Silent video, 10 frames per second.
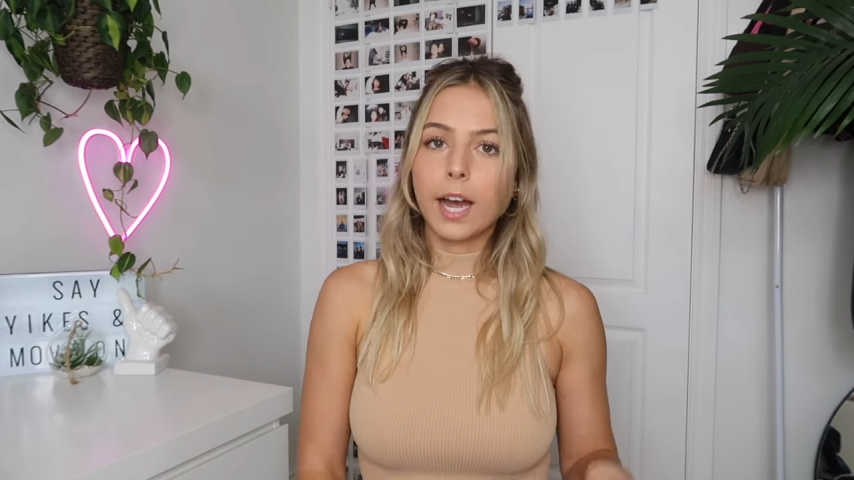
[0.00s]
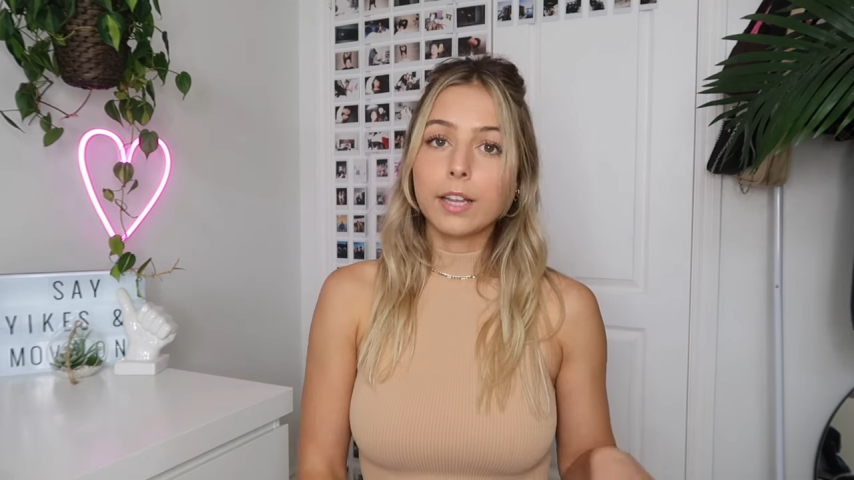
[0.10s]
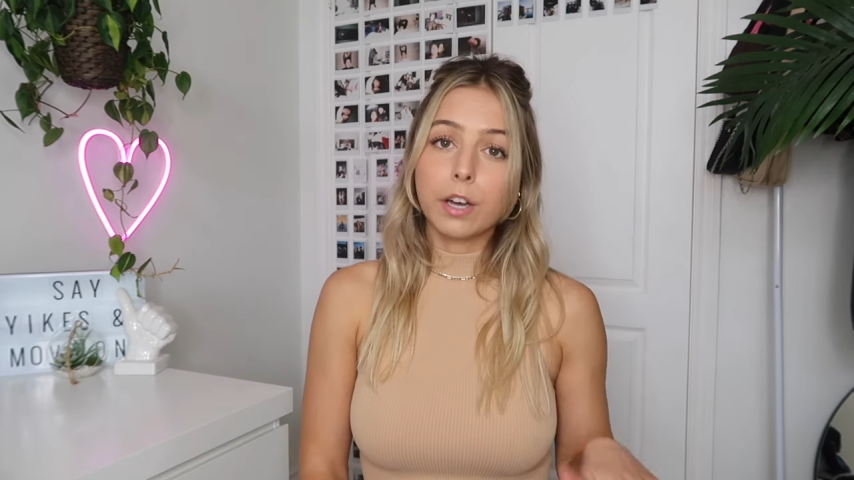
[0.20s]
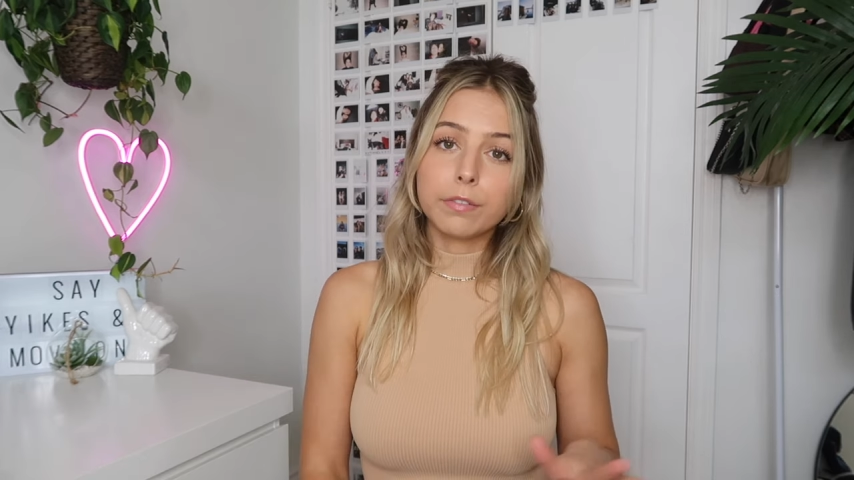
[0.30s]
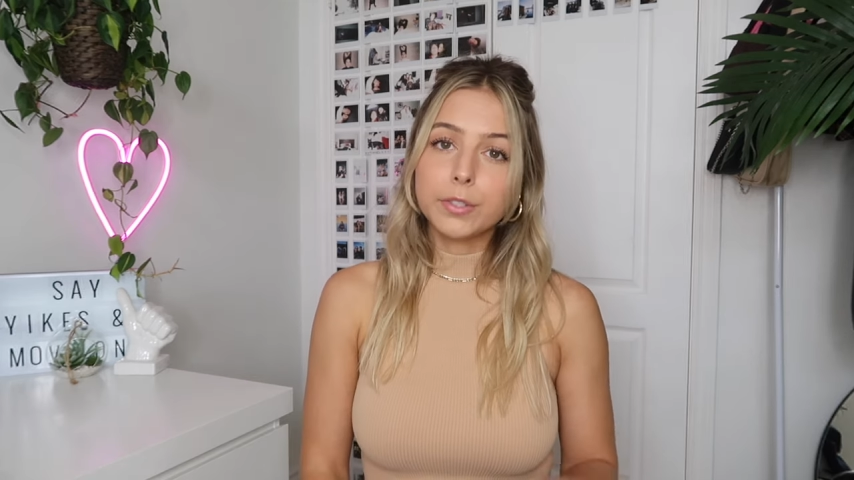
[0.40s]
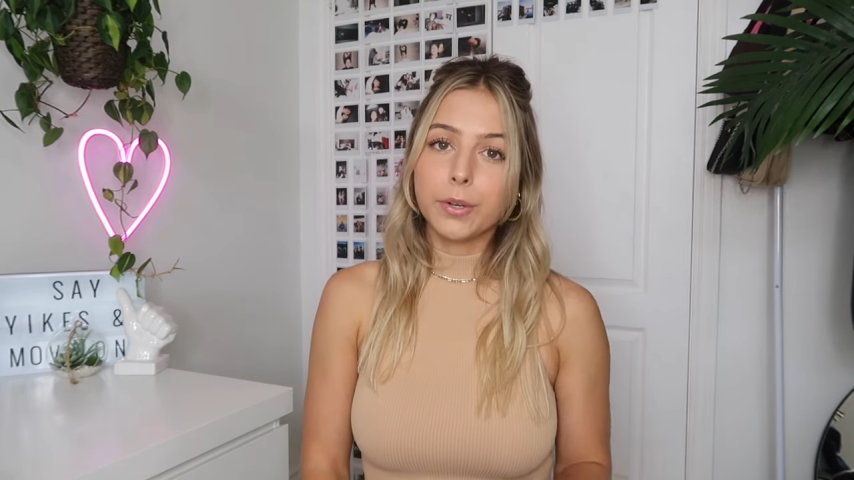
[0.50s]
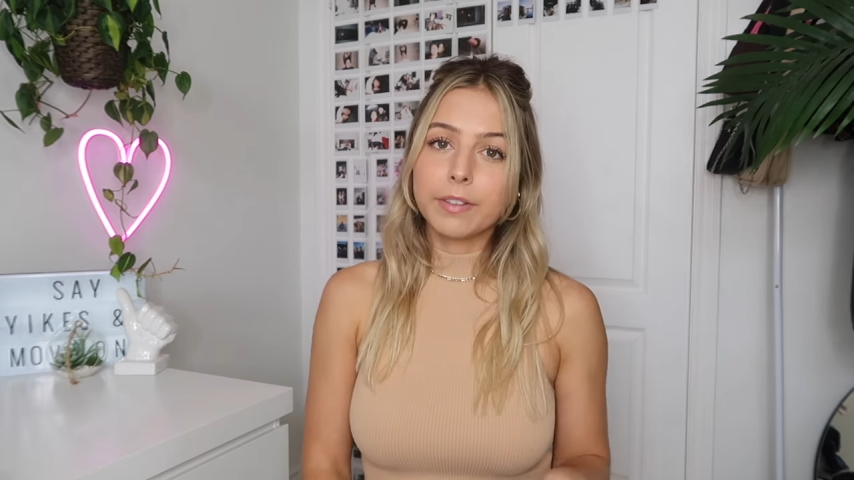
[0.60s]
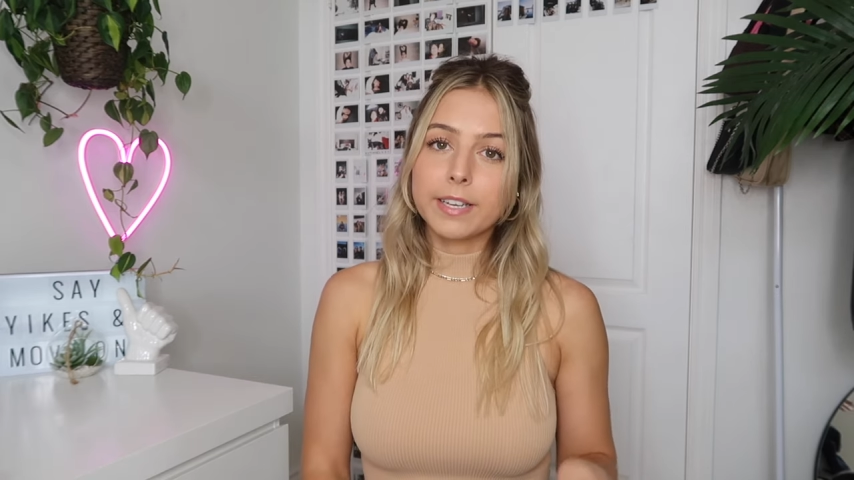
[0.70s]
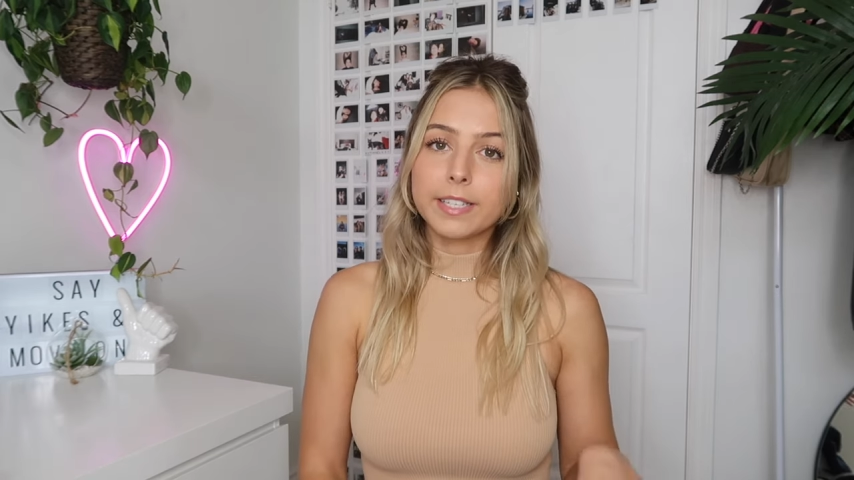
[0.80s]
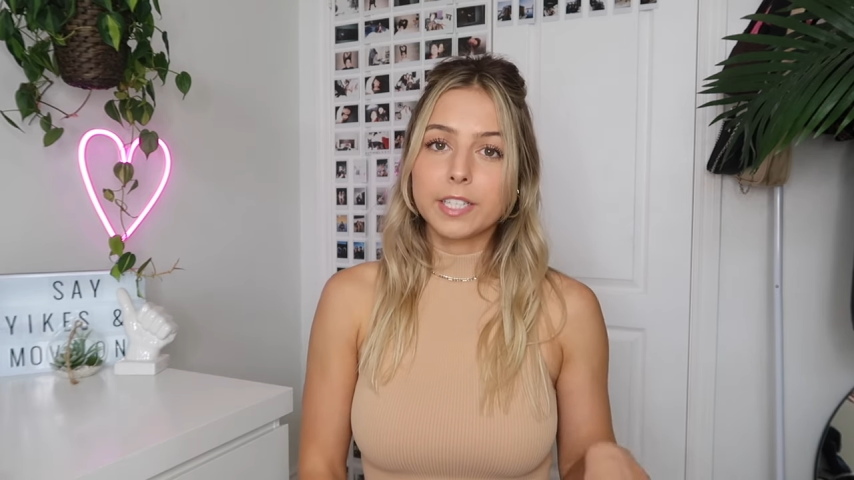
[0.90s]
I love doing
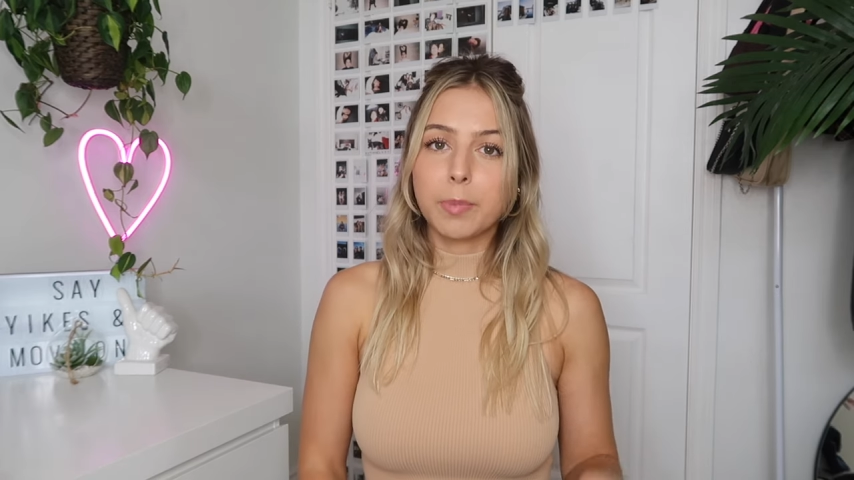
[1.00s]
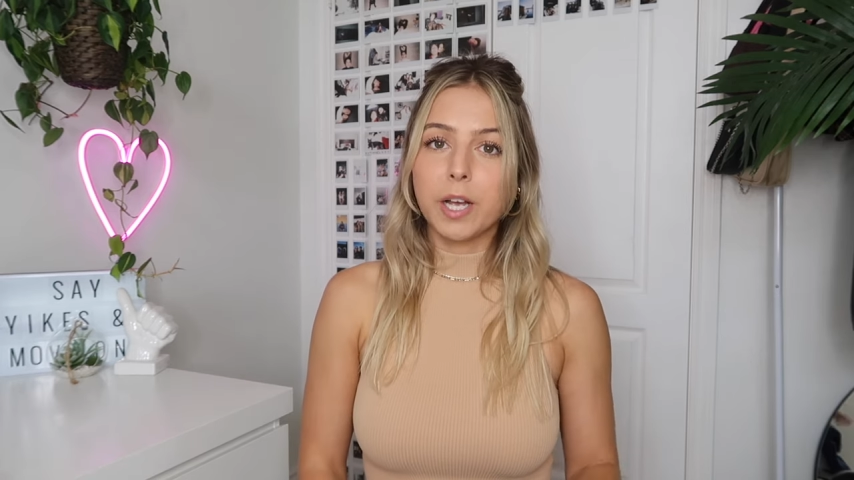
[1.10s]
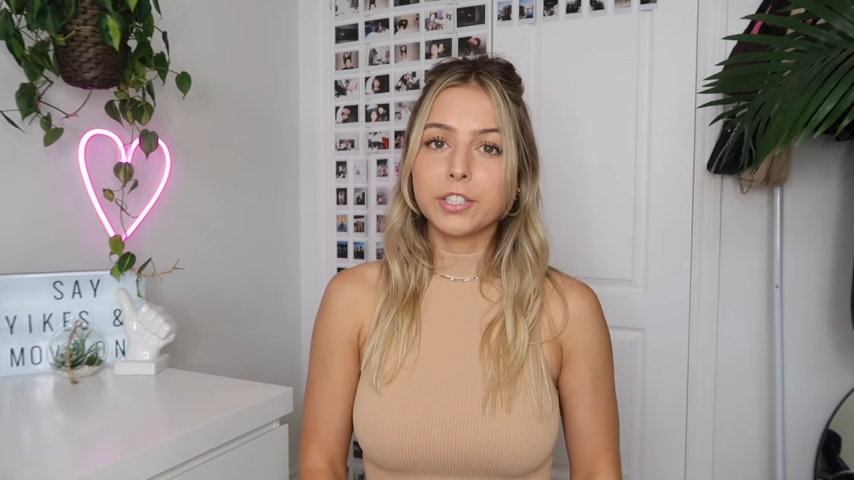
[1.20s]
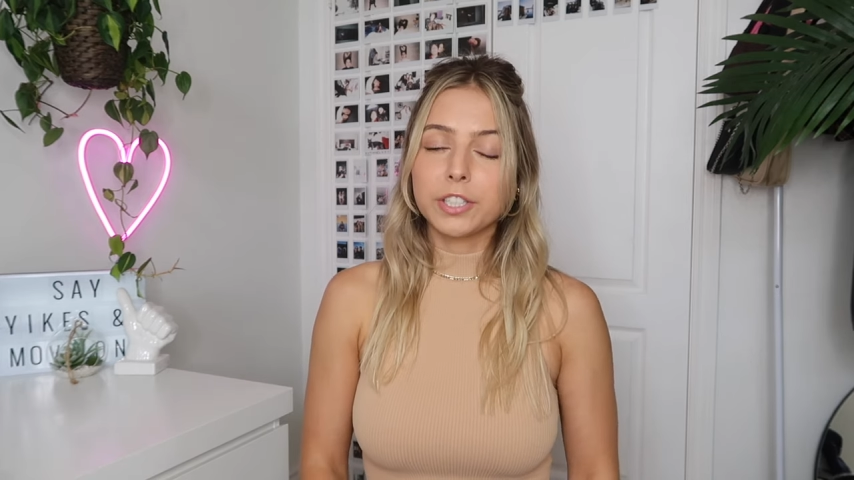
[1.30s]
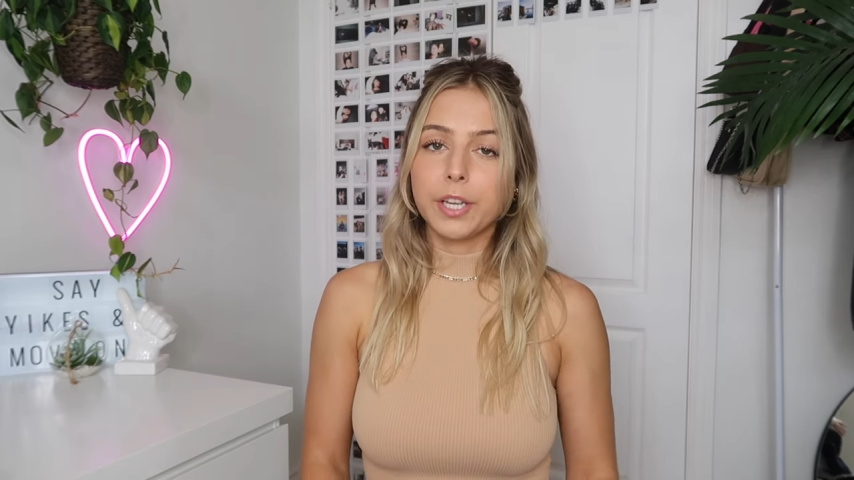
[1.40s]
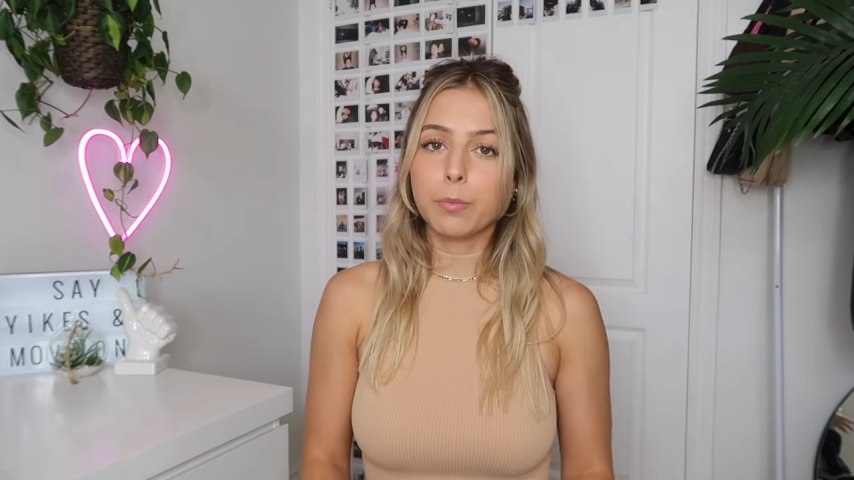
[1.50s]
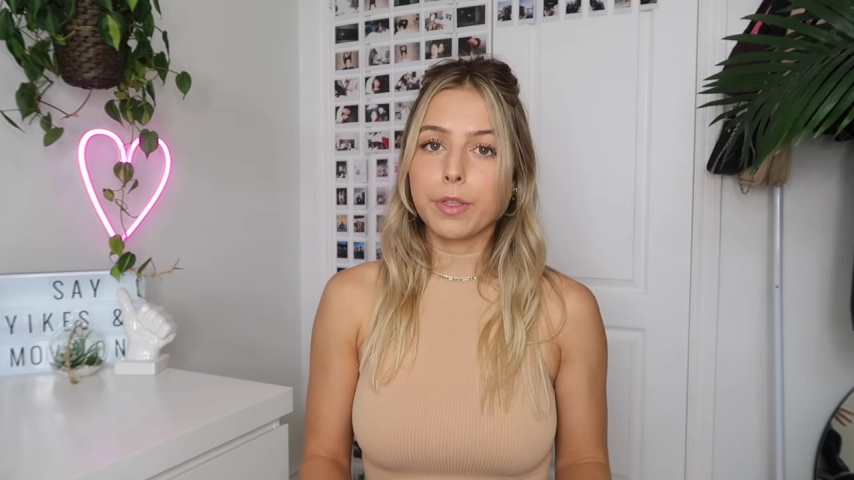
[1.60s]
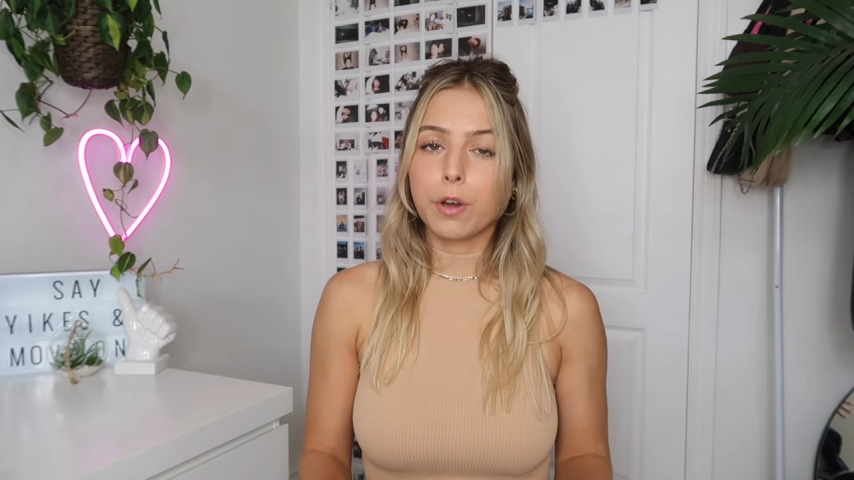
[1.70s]
this especially with